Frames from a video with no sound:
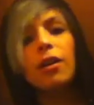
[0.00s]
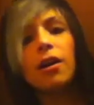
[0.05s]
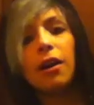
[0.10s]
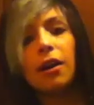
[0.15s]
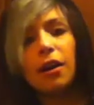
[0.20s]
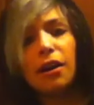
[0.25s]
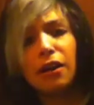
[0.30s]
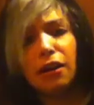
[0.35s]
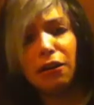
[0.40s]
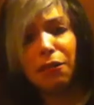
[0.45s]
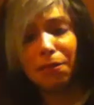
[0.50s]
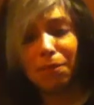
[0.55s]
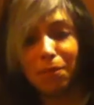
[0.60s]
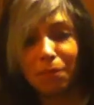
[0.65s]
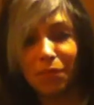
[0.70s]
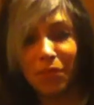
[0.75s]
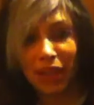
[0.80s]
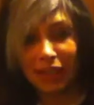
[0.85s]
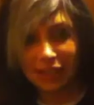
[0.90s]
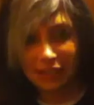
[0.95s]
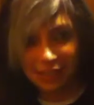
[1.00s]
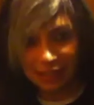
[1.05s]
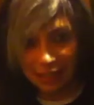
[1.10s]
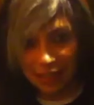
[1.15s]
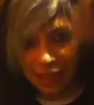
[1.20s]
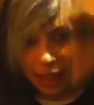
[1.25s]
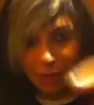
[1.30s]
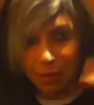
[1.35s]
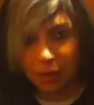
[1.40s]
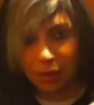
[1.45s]
That needs to
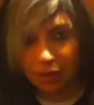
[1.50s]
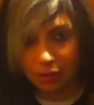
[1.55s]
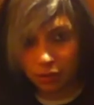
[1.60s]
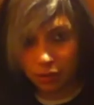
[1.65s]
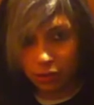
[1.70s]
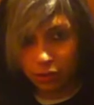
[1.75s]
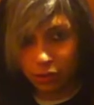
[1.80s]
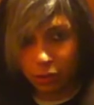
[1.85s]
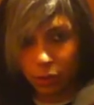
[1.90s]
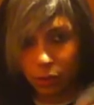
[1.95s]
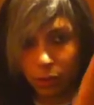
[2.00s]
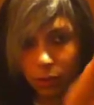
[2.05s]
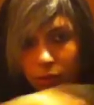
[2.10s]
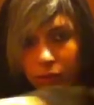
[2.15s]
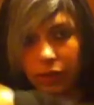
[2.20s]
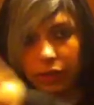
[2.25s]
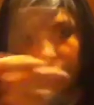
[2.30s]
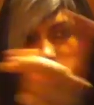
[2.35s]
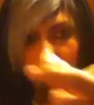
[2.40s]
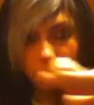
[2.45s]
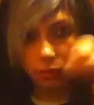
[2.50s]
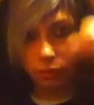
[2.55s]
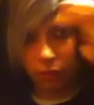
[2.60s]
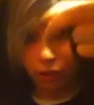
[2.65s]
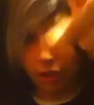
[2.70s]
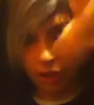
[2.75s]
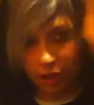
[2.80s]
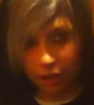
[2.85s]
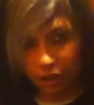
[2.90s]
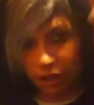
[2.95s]
happen. So, you know,
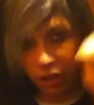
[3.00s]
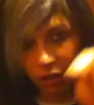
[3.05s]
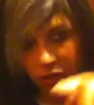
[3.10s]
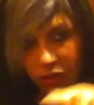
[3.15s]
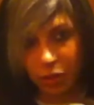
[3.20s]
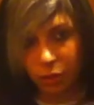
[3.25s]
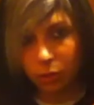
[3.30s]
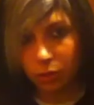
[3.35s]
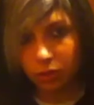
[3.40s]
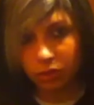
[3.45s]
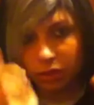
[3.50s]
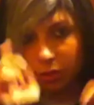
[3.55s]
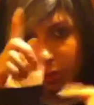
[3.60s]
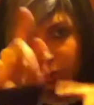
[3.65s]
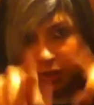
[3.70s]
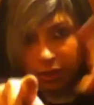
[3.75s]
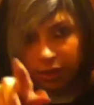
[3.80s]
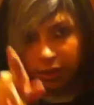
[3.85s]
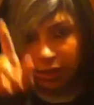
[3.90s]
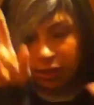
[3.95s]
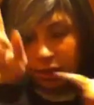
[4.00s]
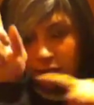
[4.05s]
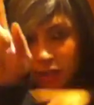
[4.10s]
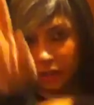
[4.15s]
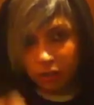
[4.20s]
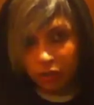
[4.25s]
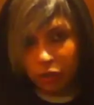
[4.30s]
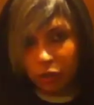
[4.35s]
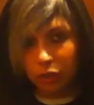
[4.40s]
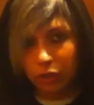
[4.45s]
looking at all of you, someone
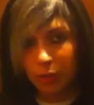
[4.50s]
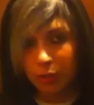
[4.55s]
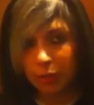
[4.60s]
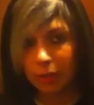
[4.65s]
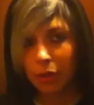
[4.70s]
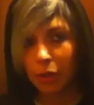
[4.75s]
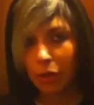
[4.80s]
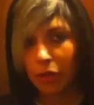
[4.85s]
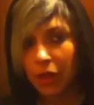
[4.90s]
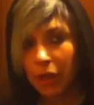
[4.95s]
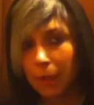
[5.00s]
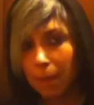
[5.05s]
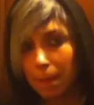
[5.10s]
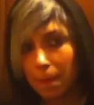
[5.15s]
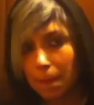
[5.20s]
do something about that.